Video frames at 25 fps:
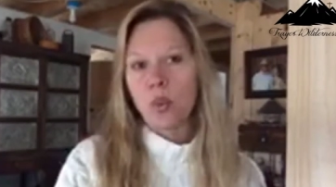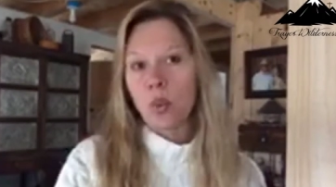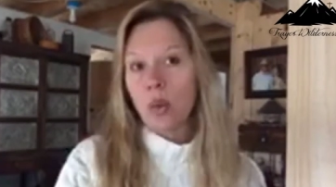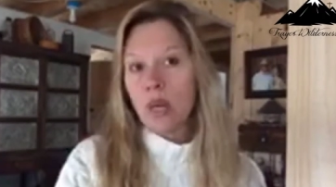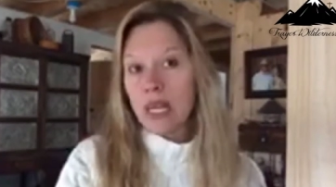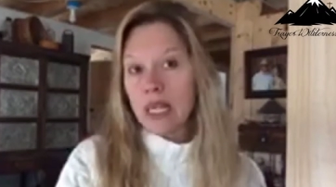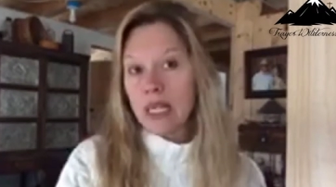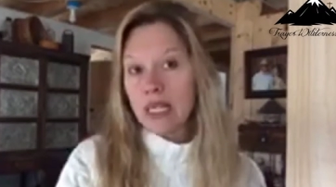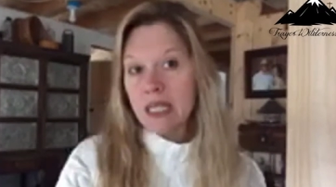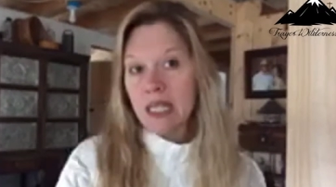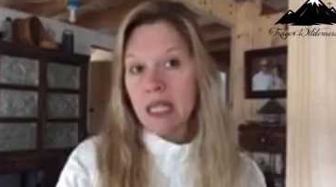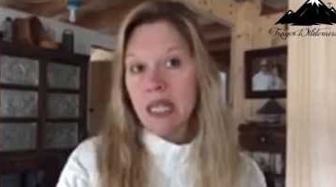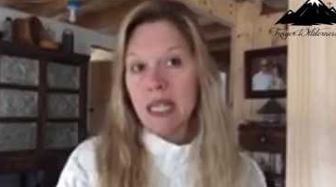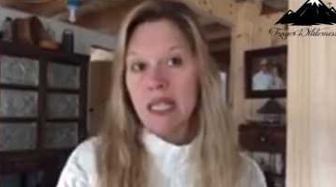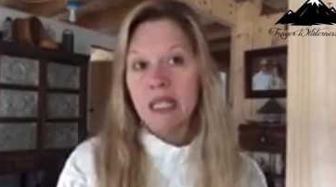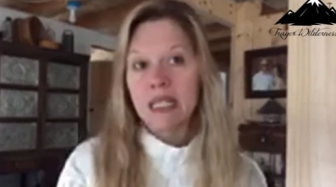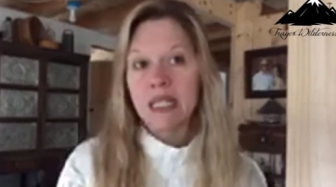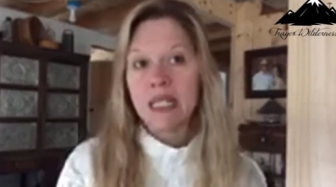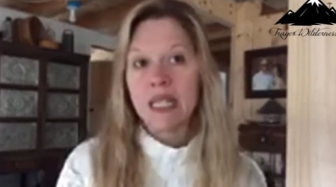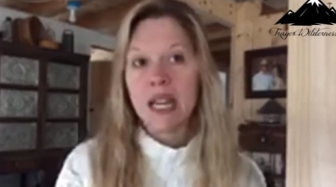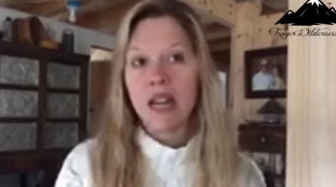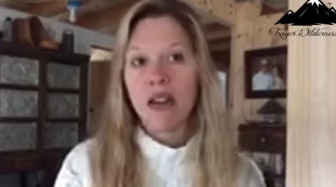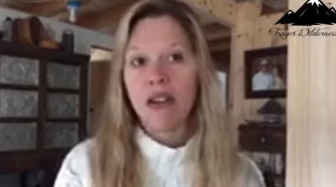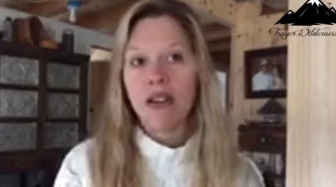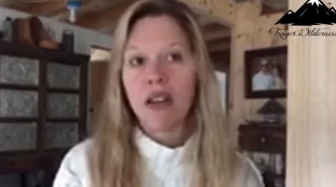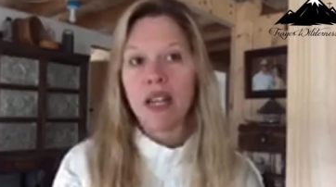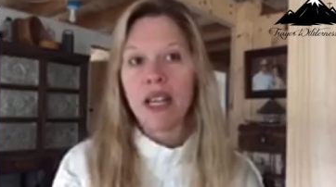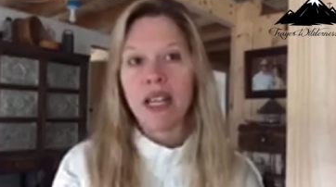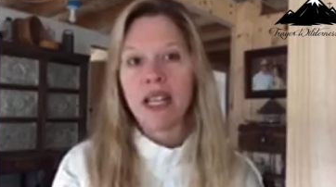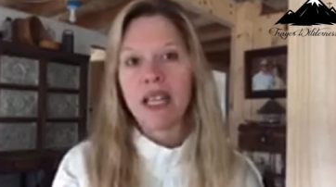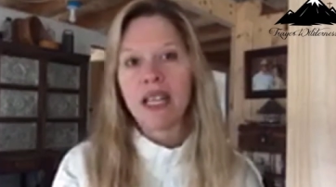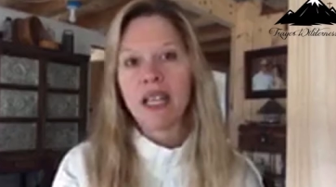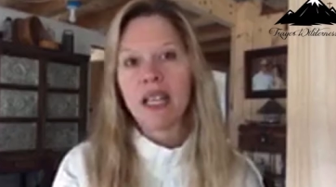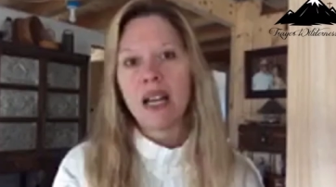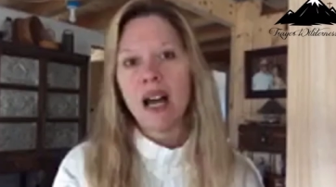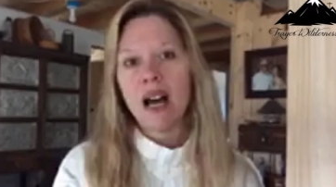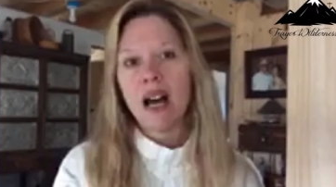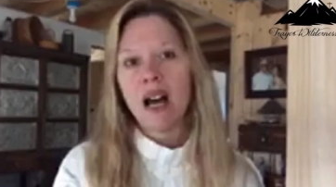wheat and
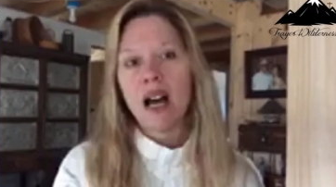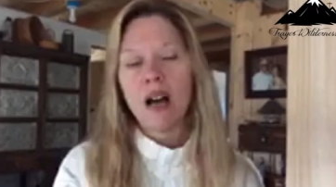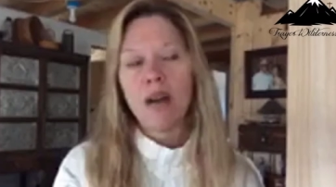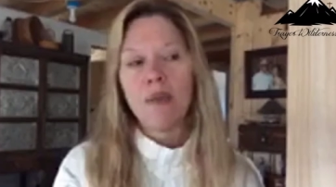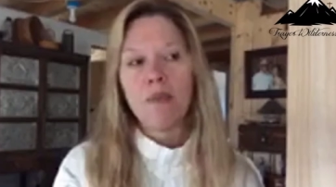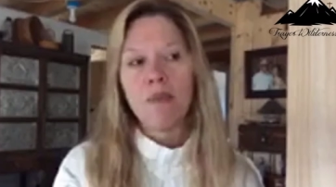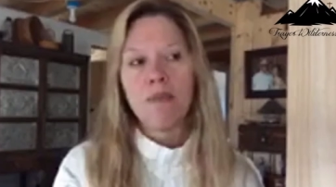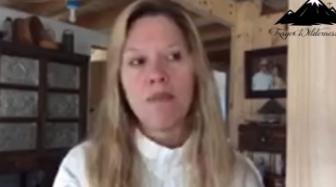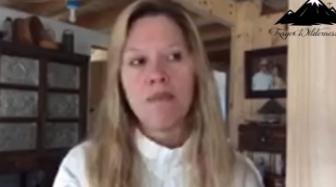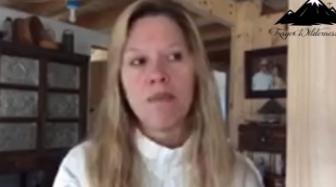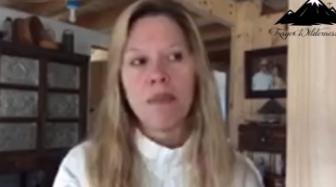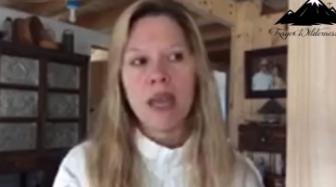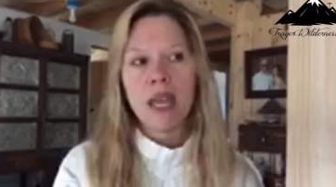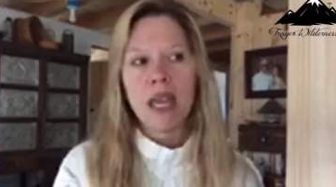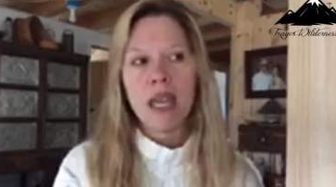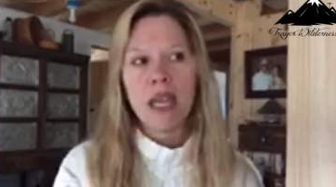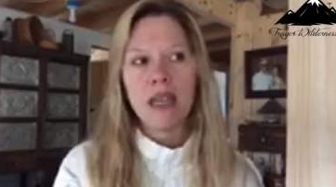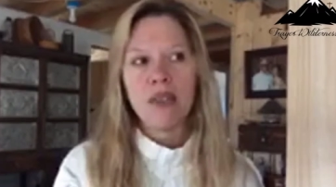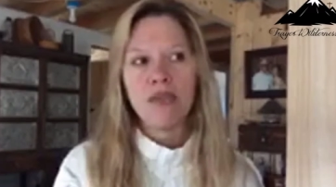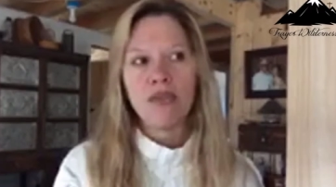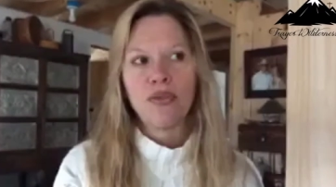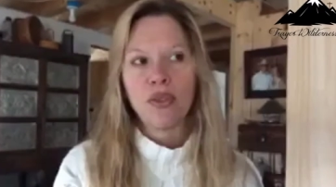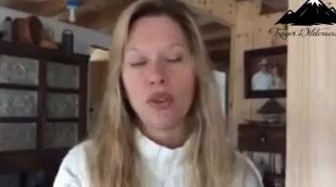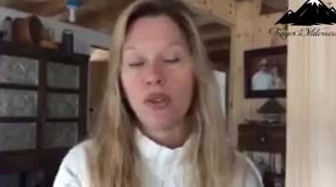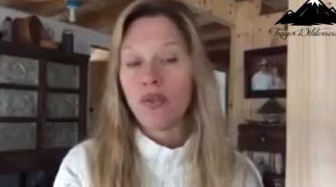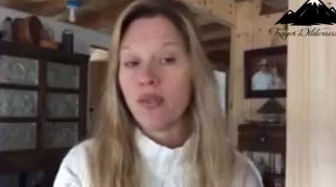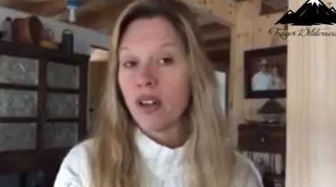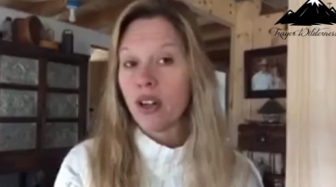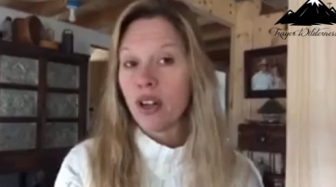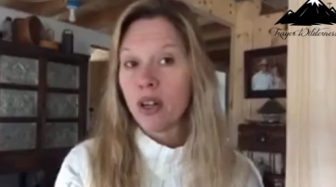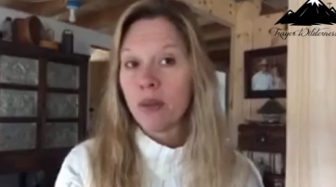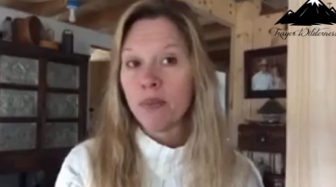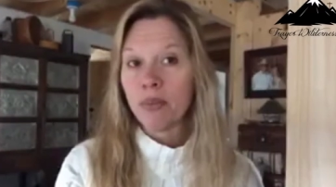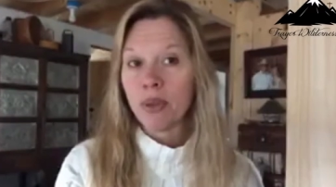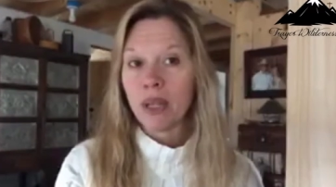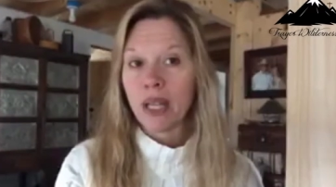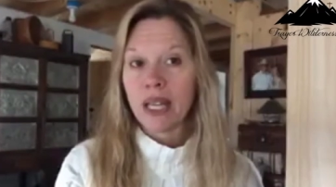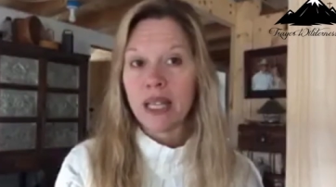dairy um, made for a
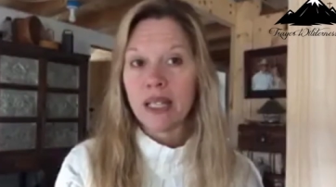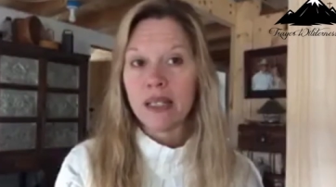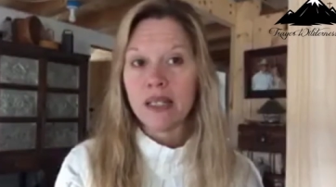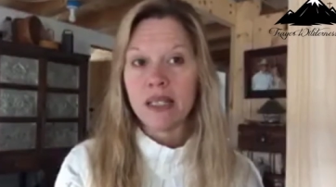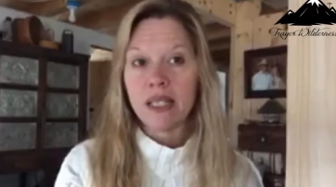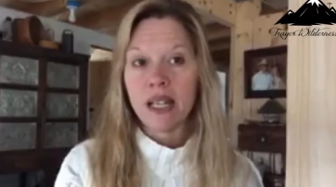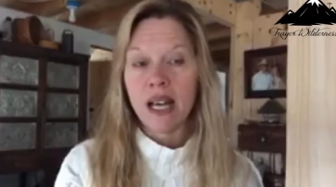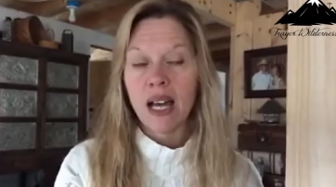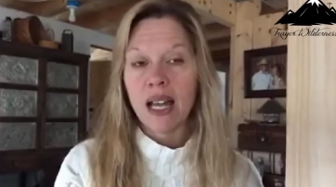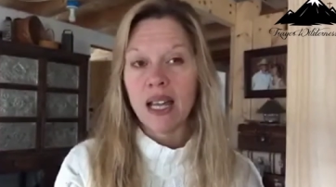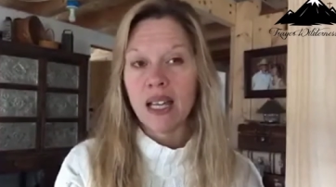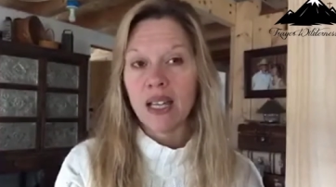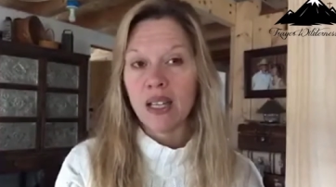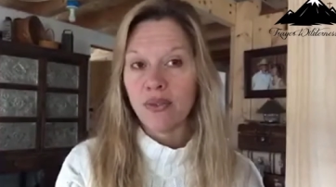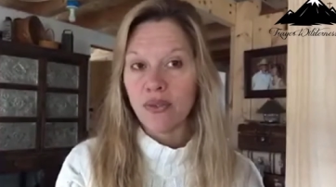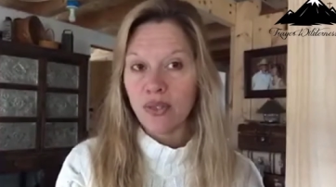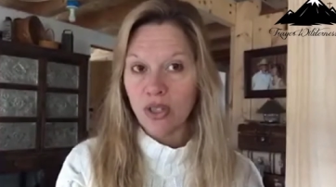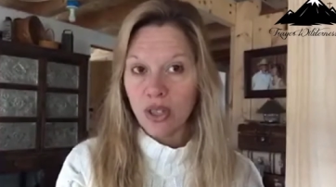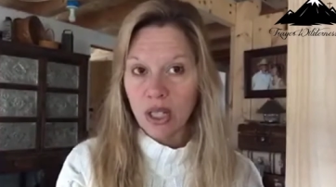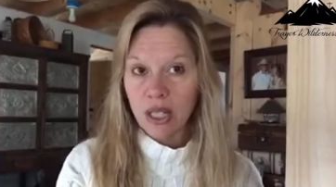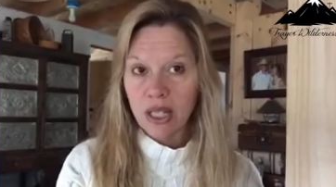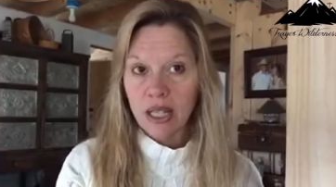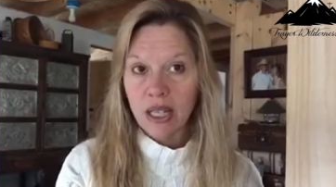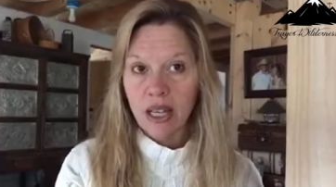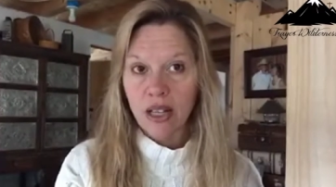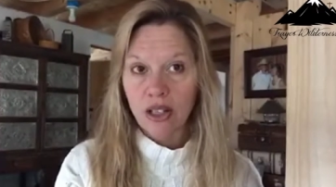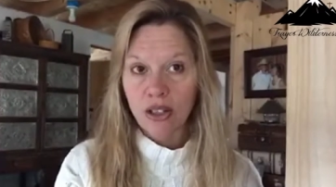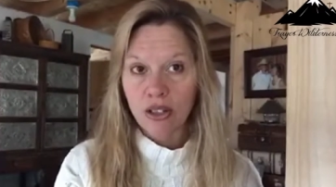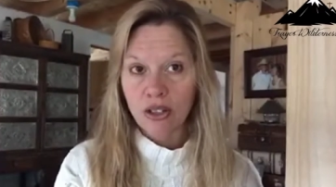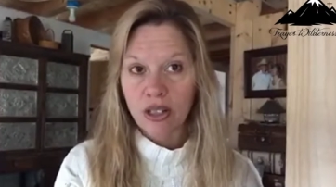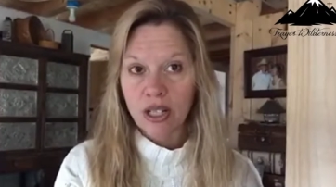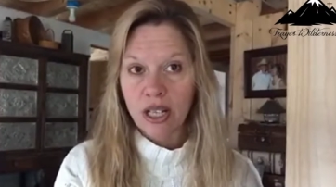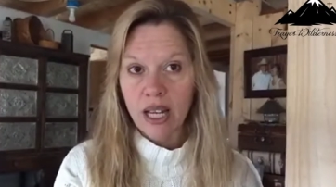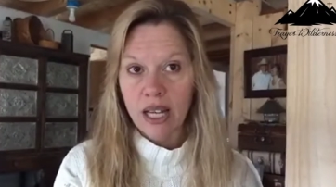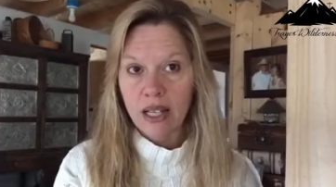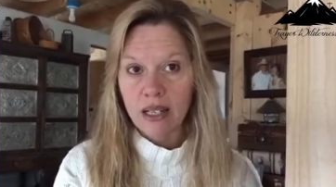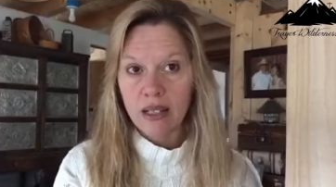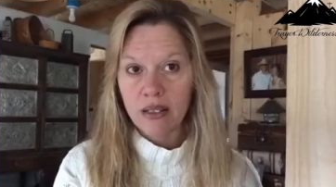very bland diet if you didn't get
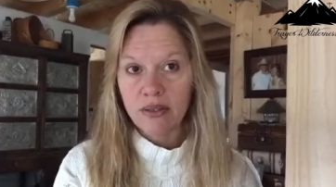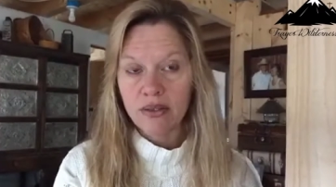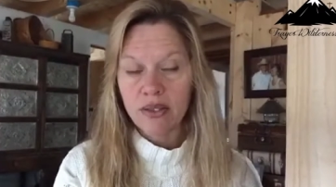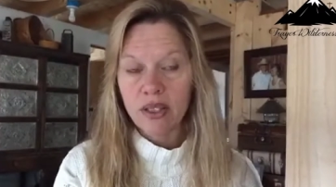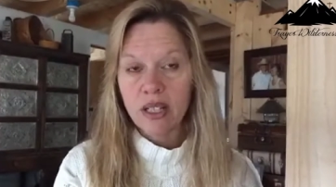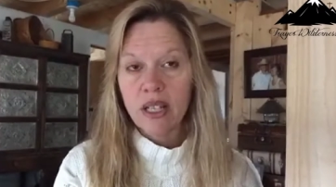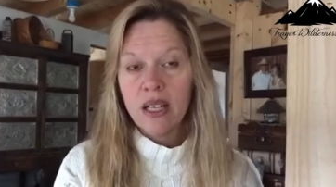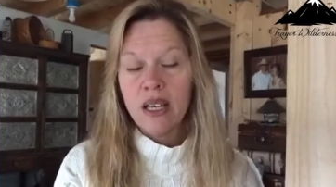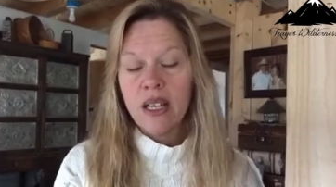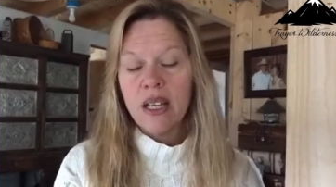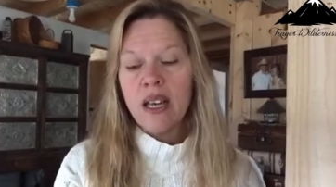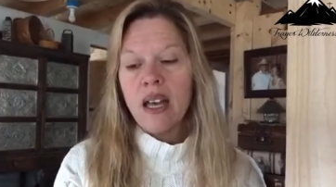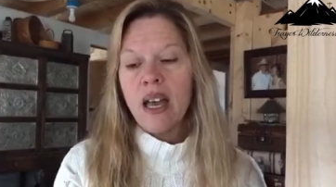creative.